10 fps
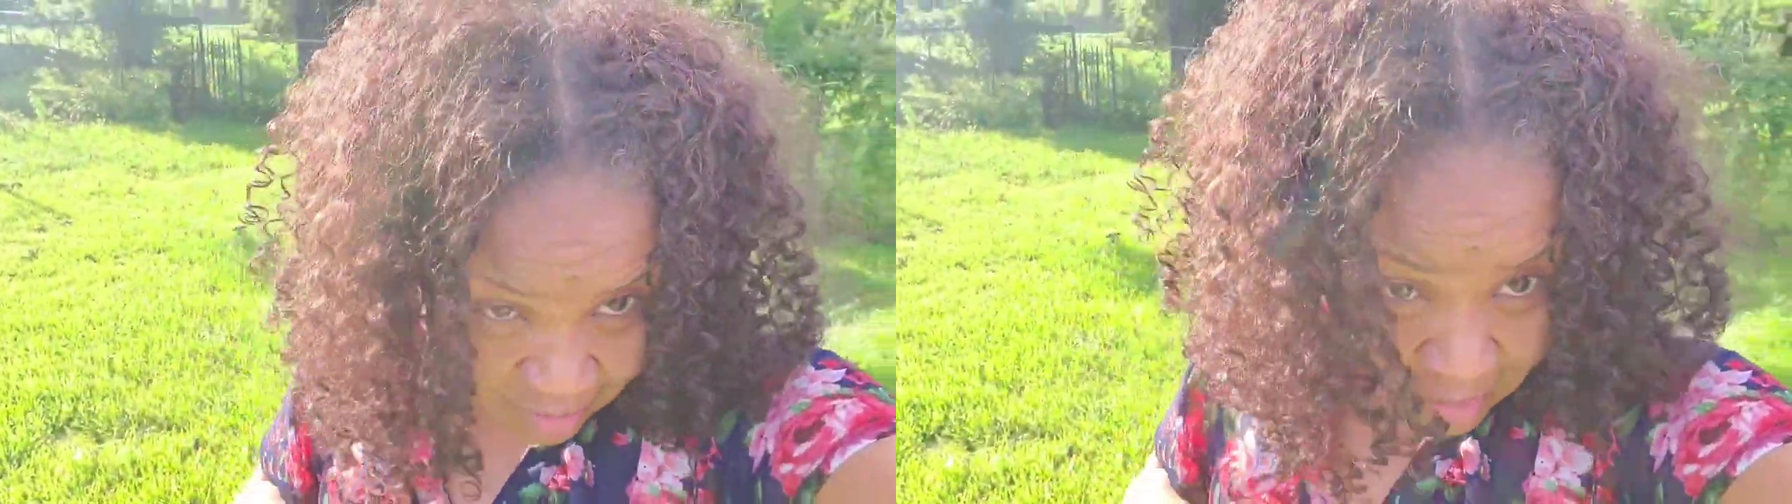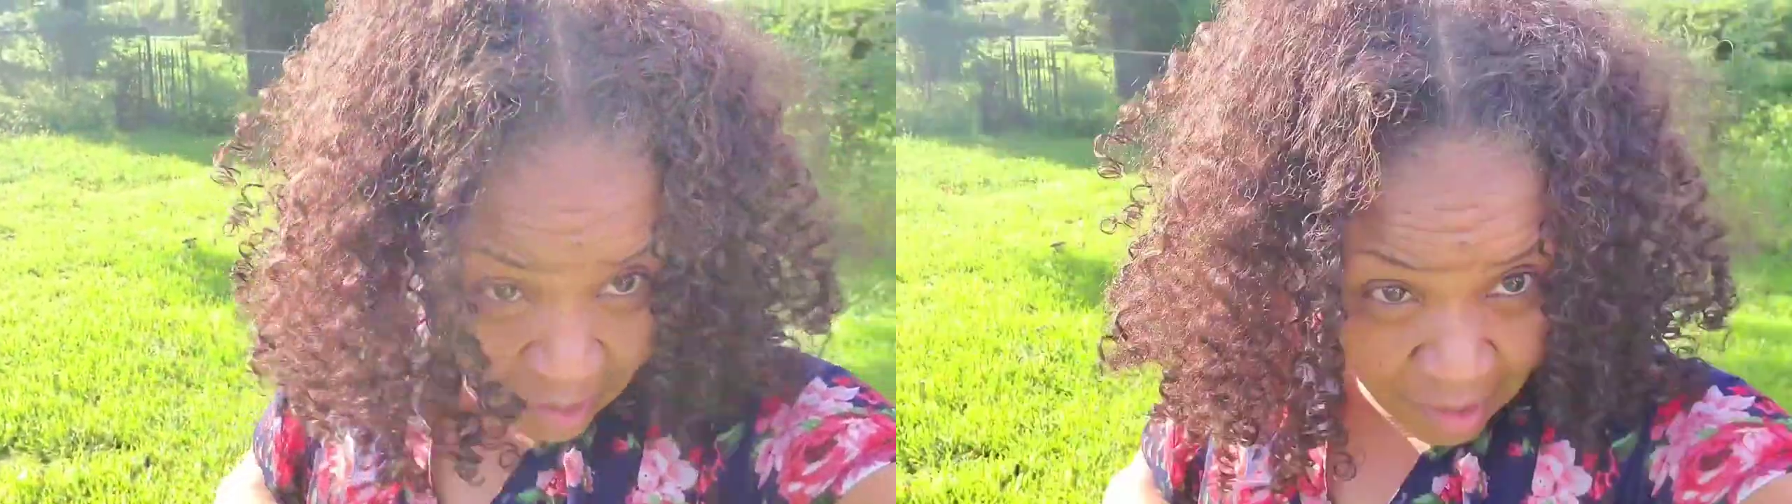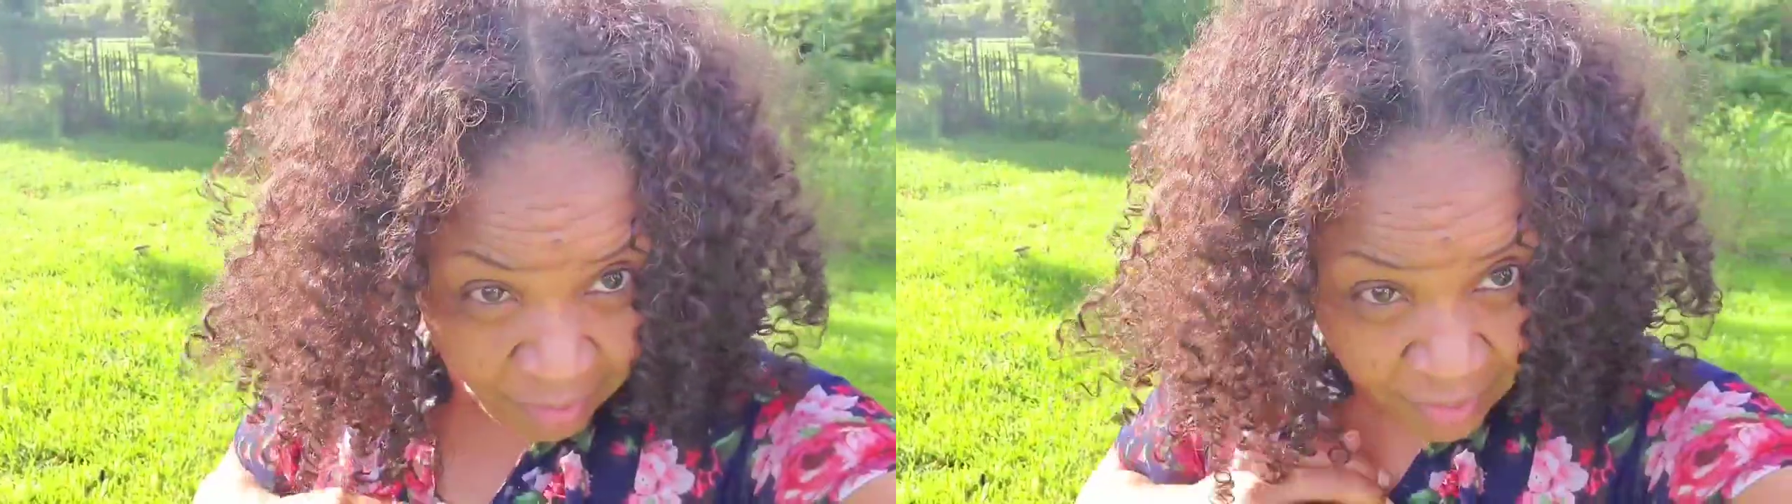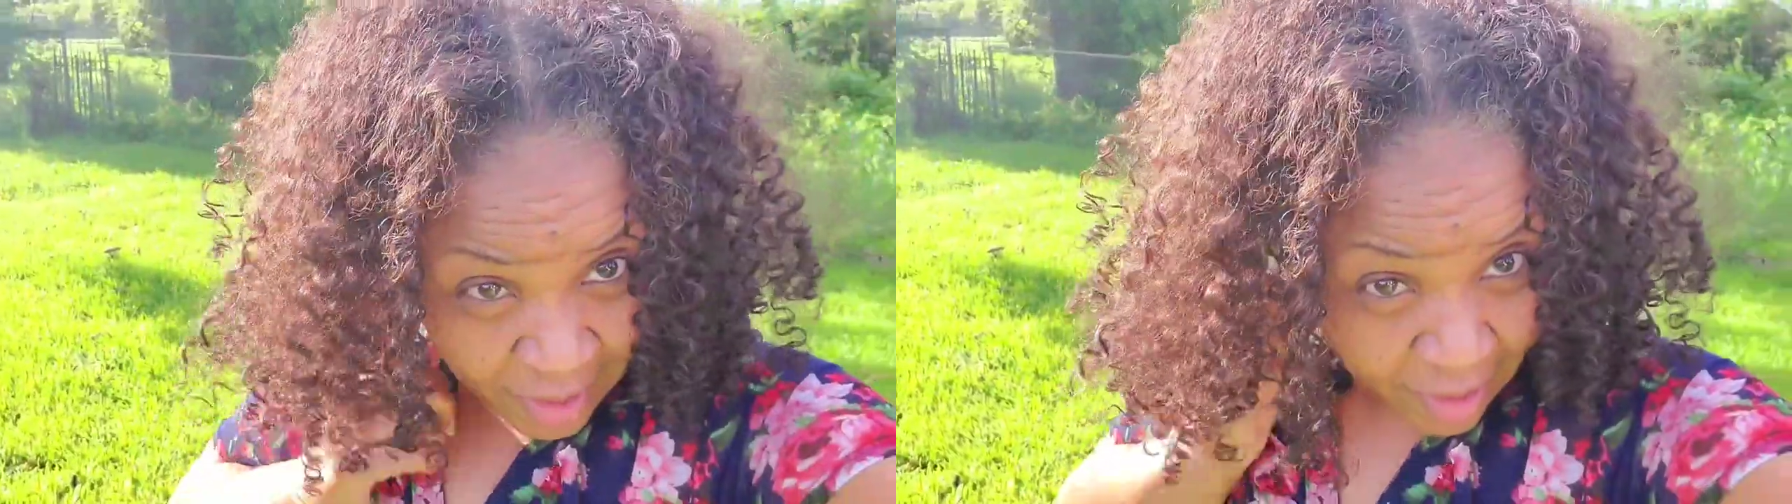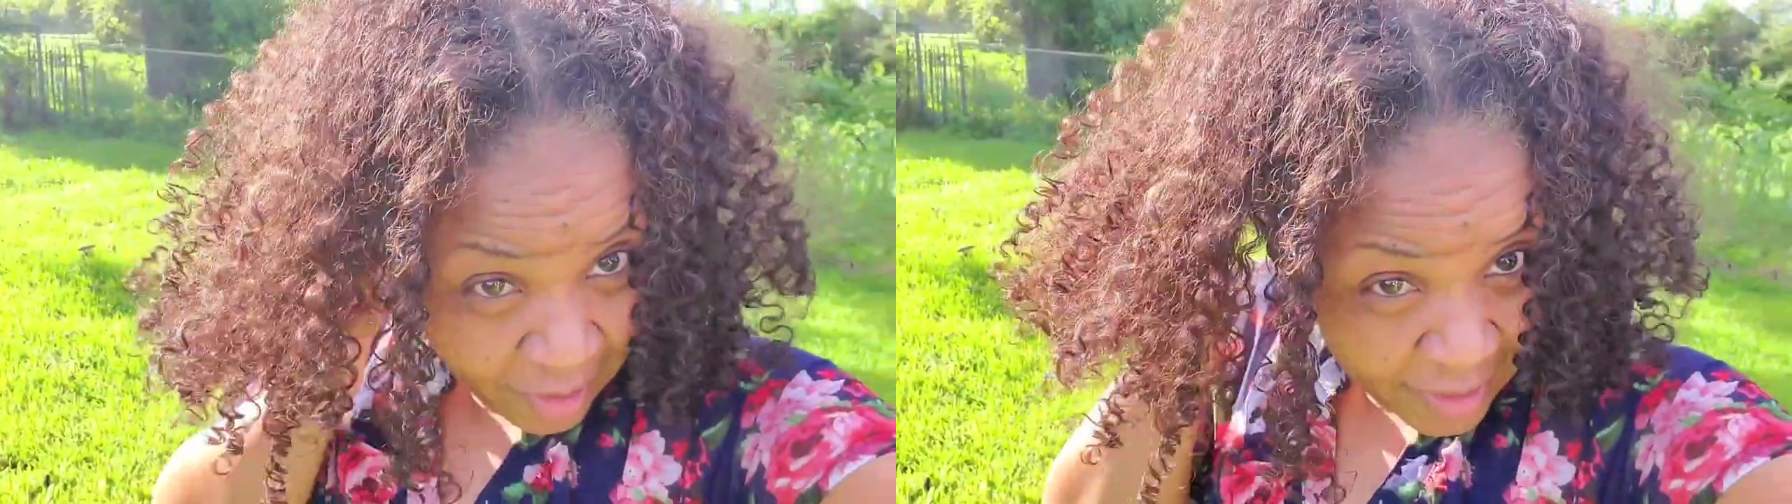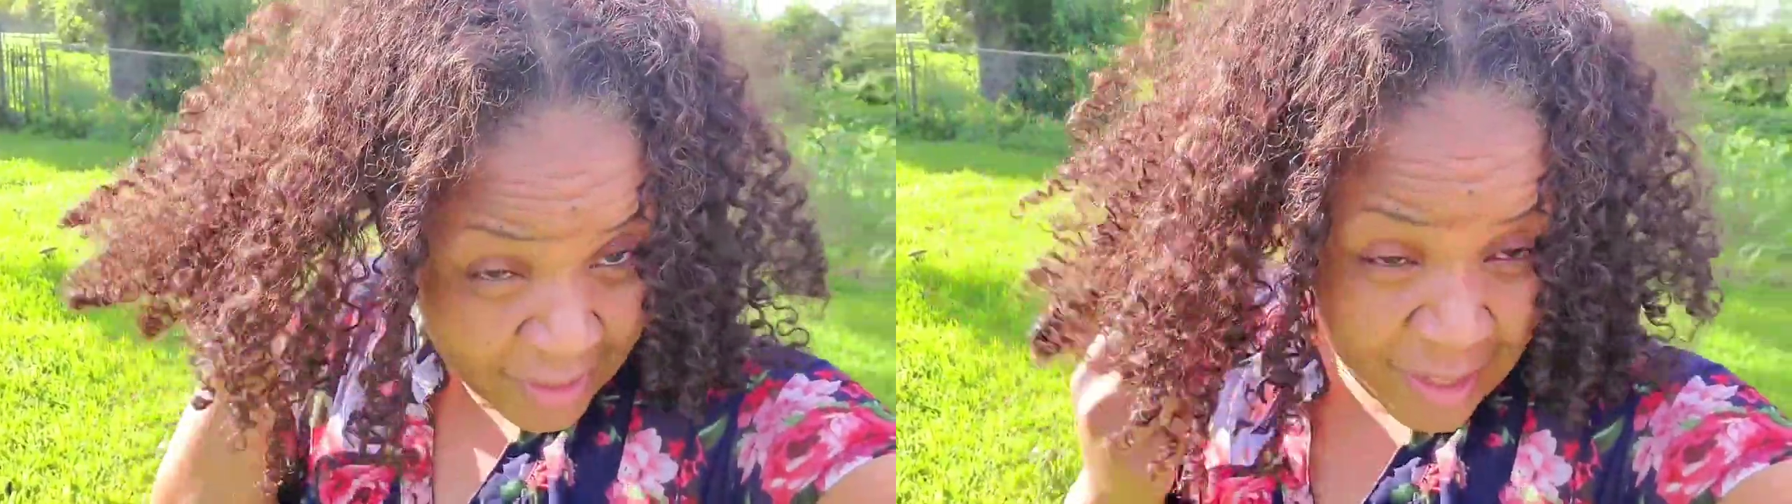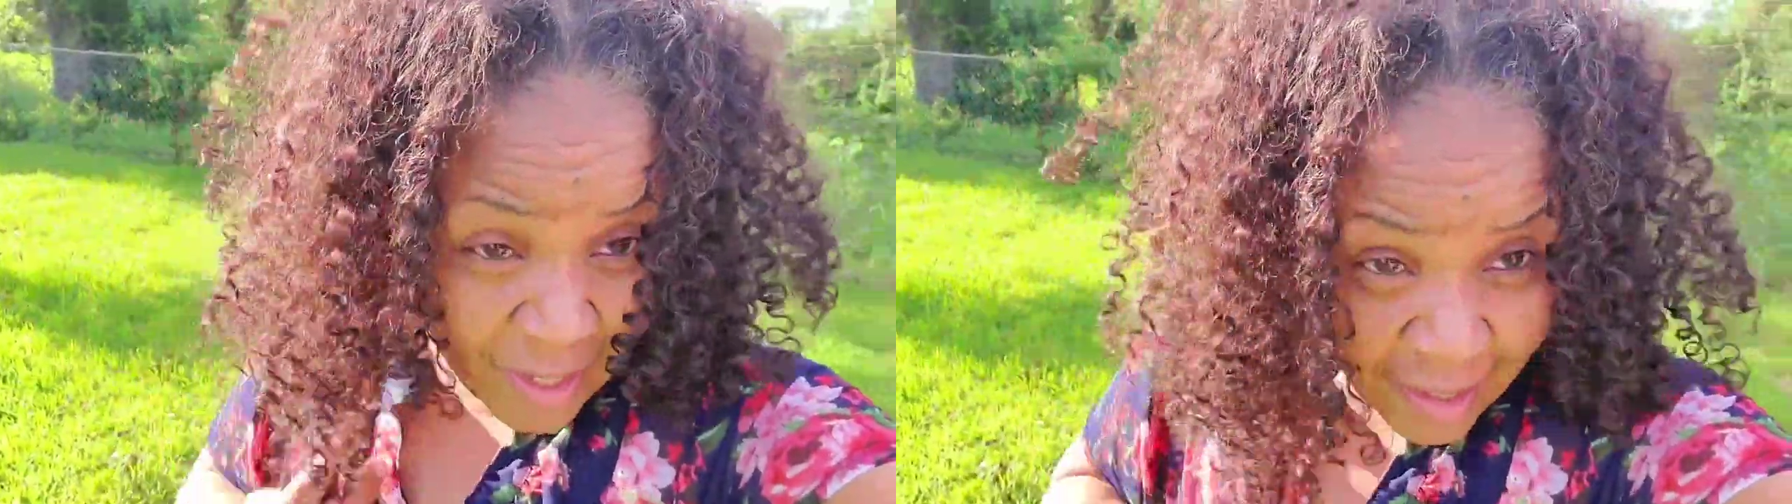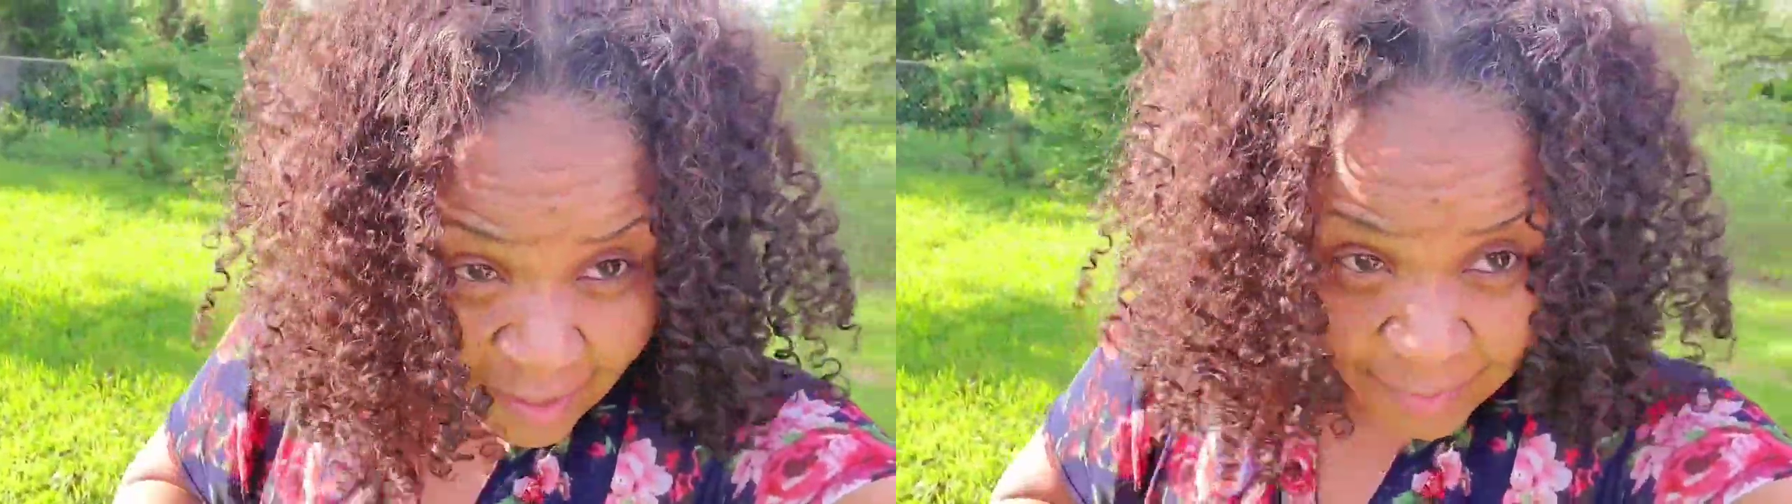So hopefully y'all can see
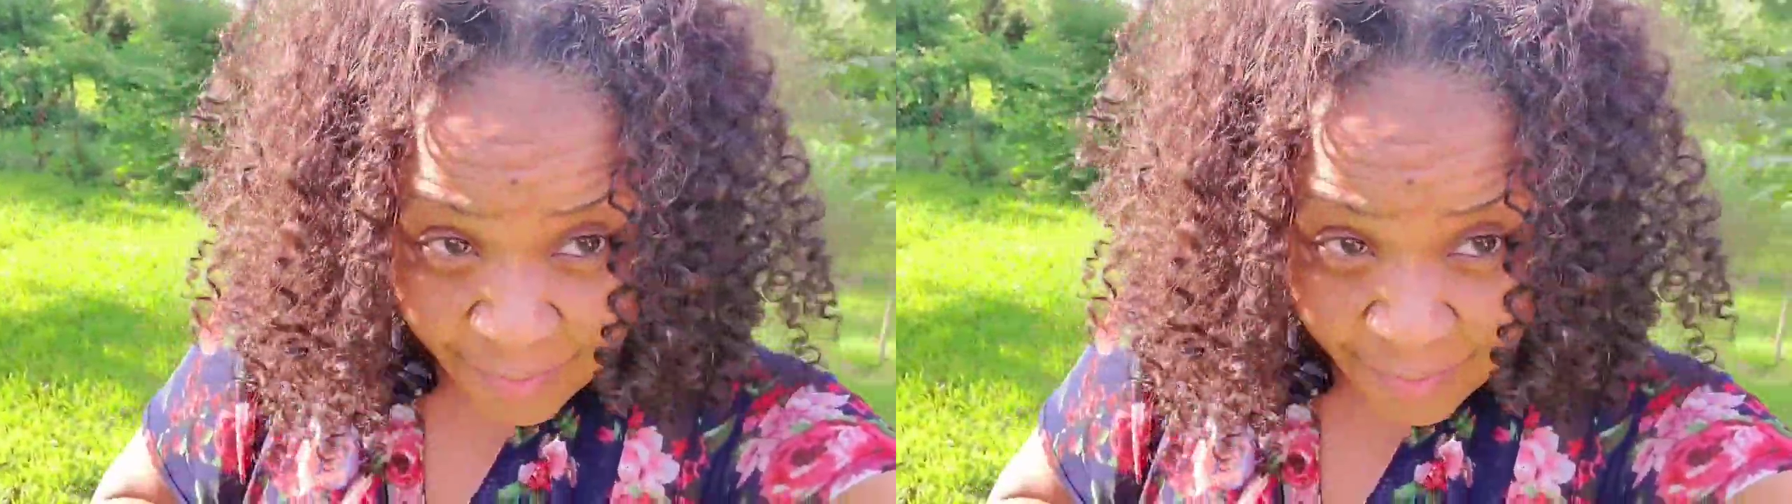it.